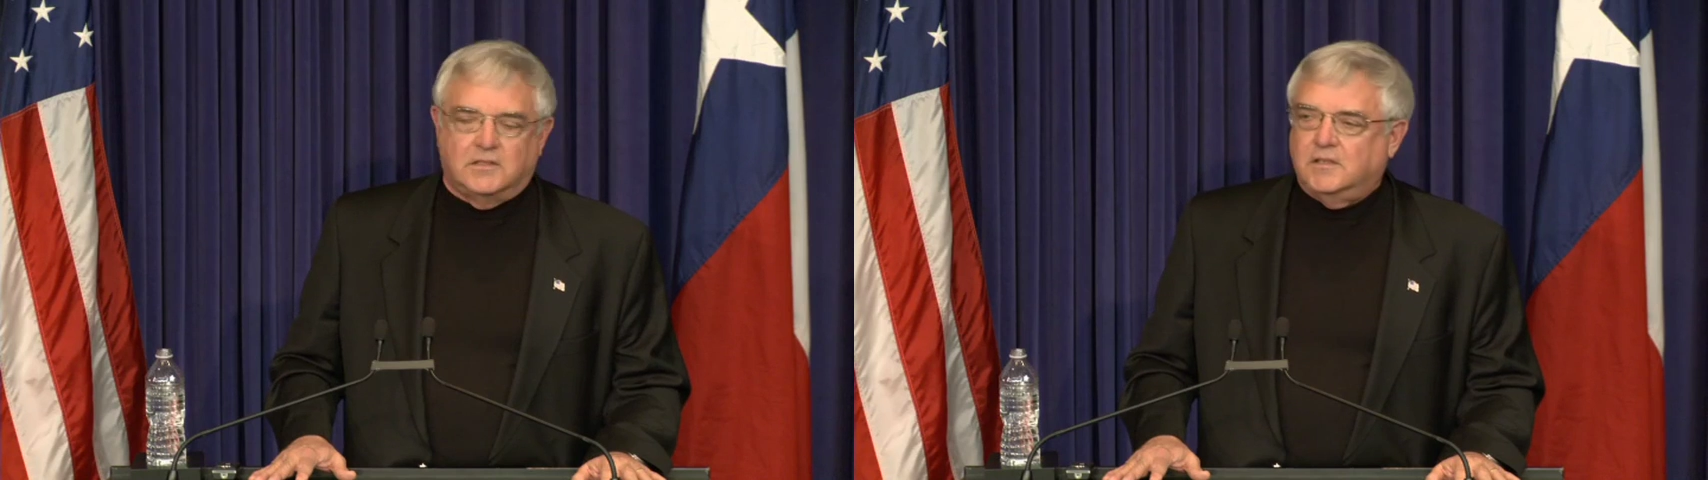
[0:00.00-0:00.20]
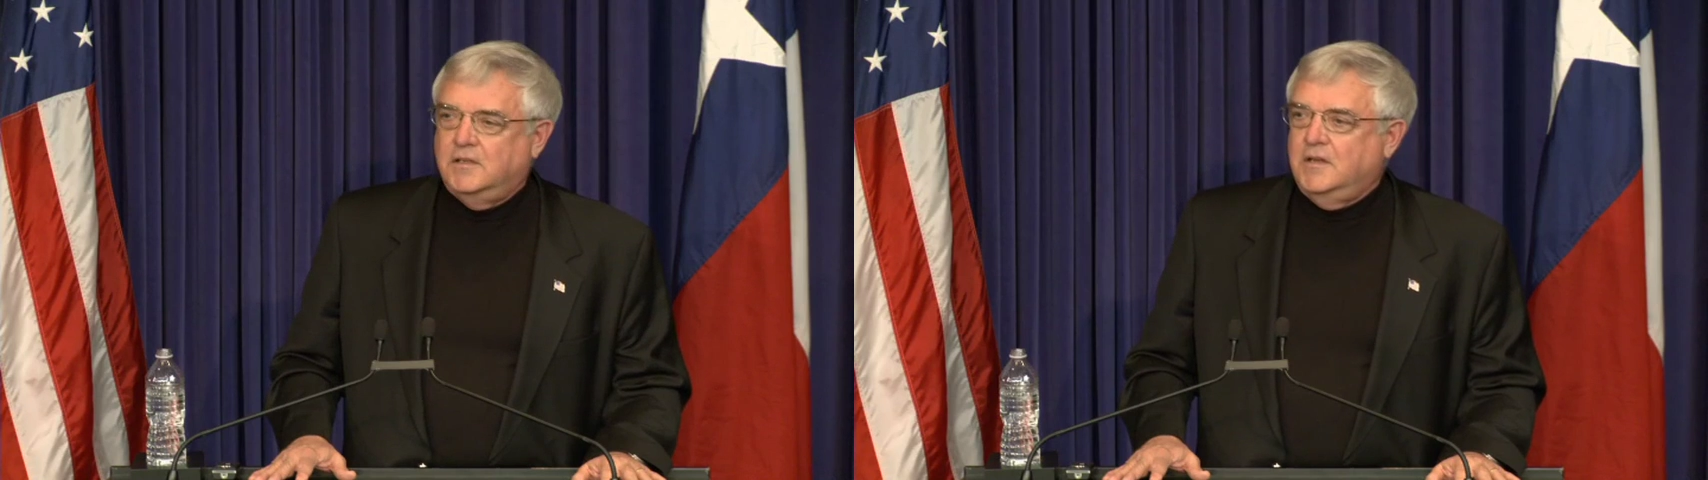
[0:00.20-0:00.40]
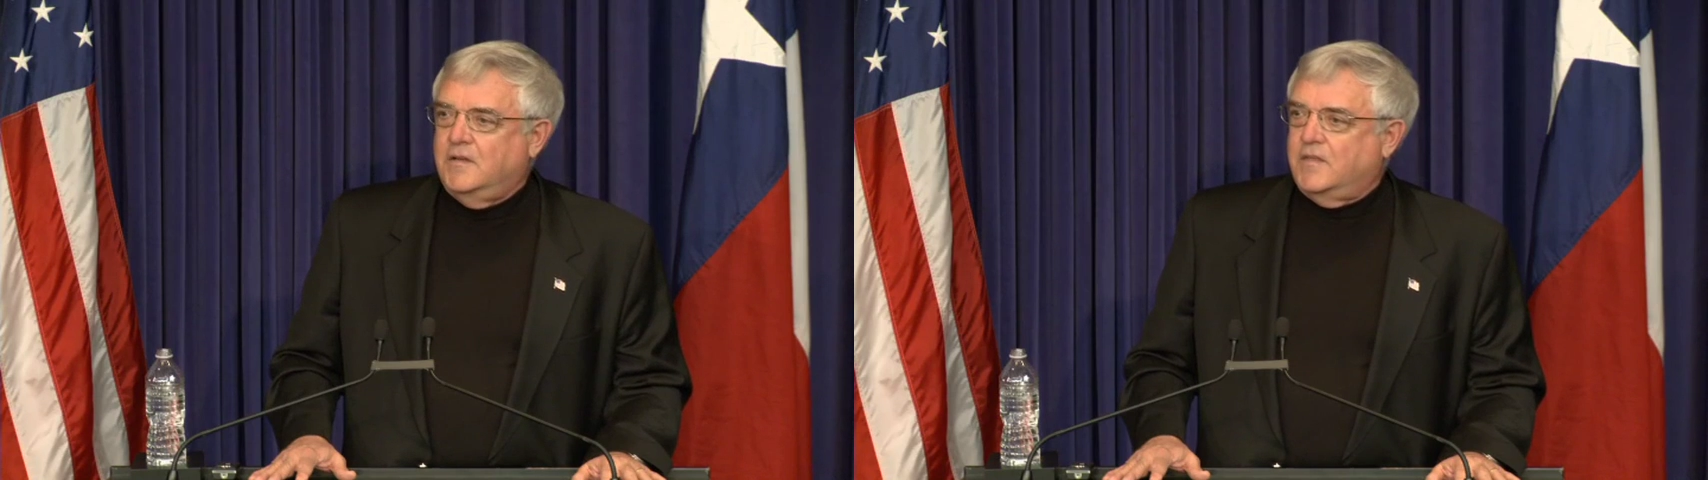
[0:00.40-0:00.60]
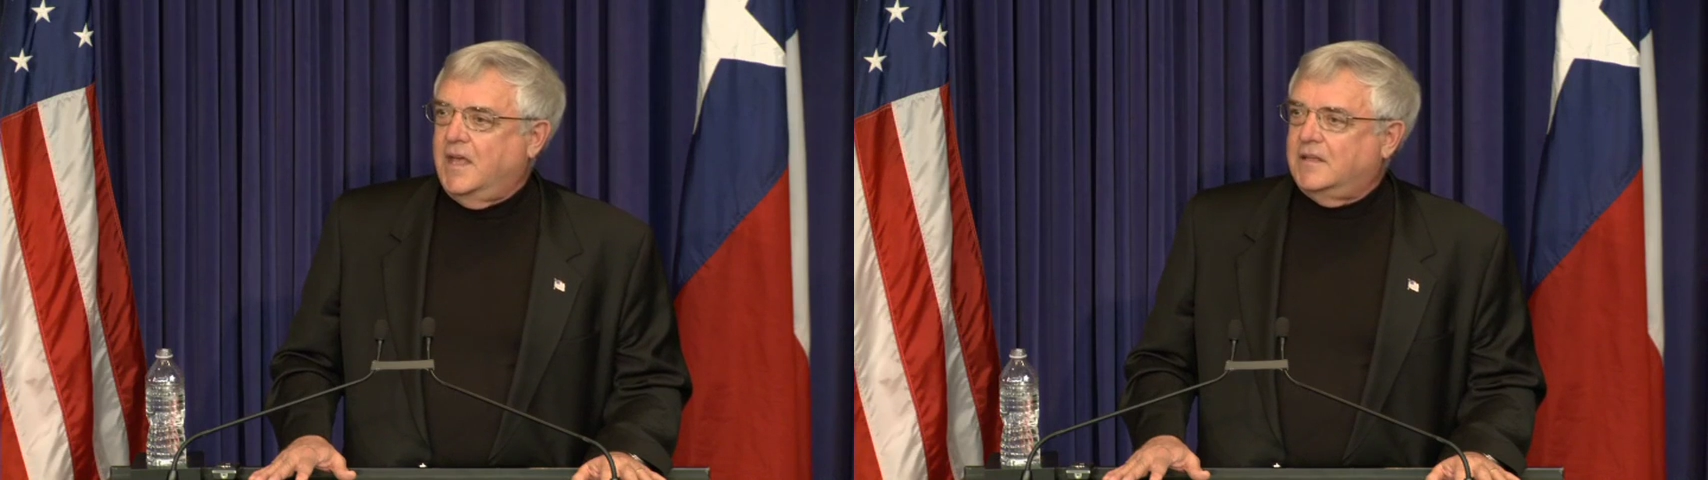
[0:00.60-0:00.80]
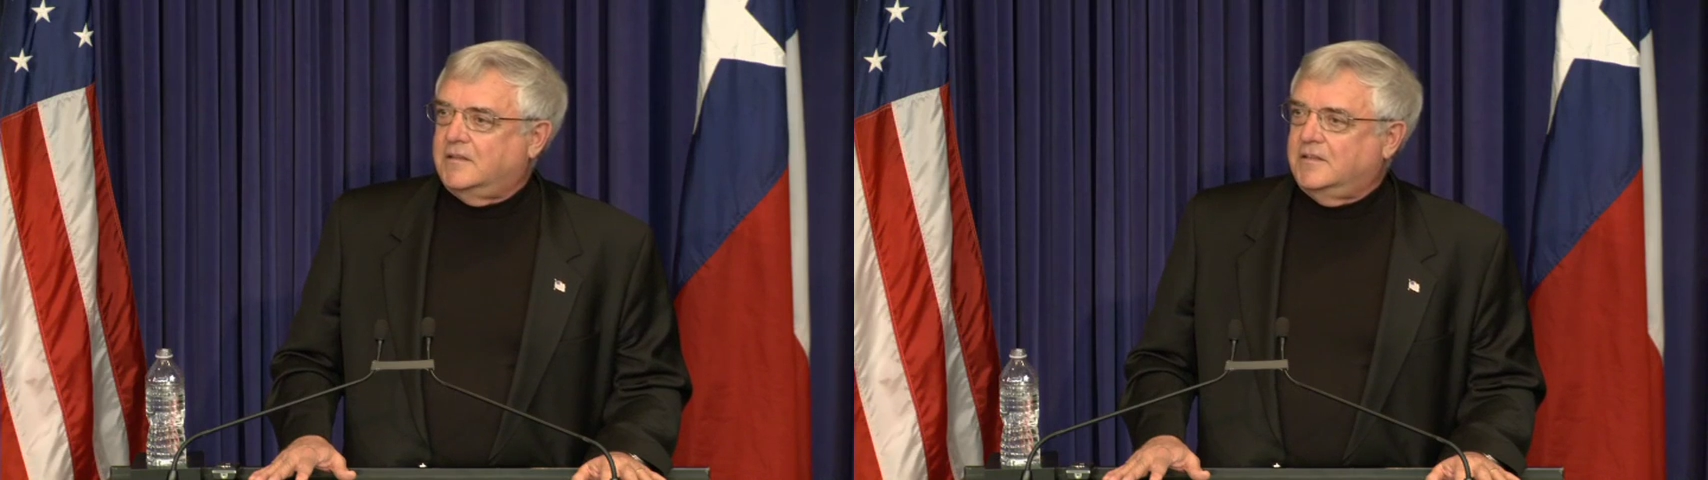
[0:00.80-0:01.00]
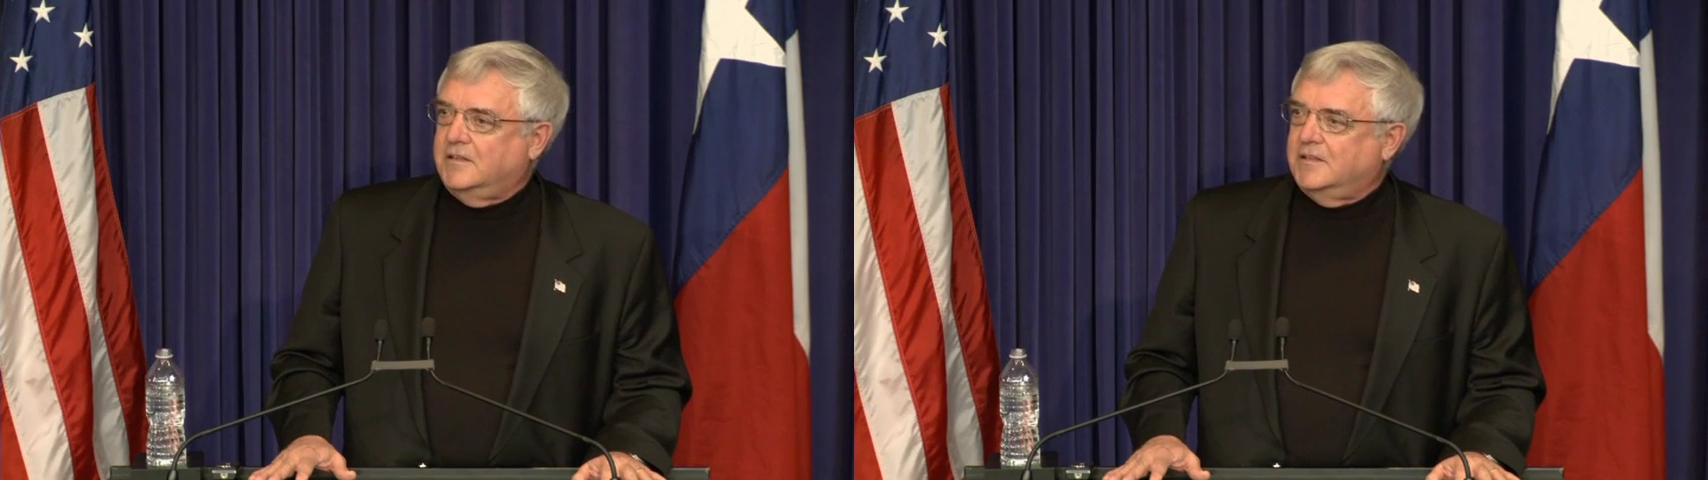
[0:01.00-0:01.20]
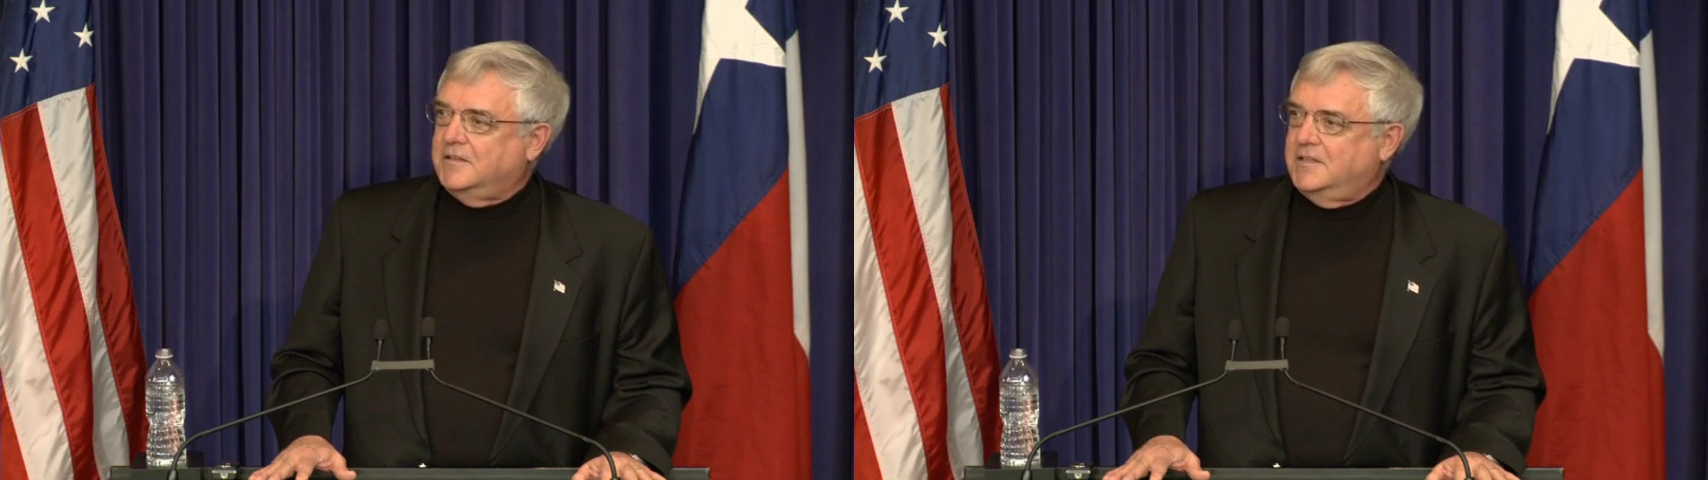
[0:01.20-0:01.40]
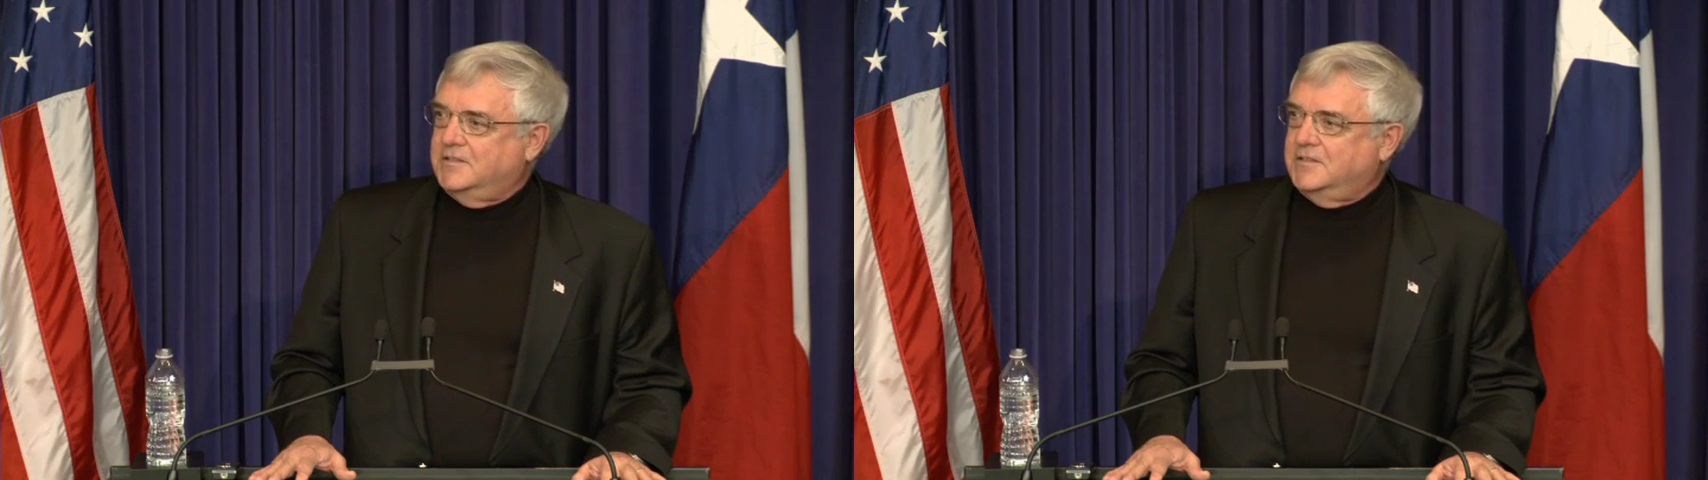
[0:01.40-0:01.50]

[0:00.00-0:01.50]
that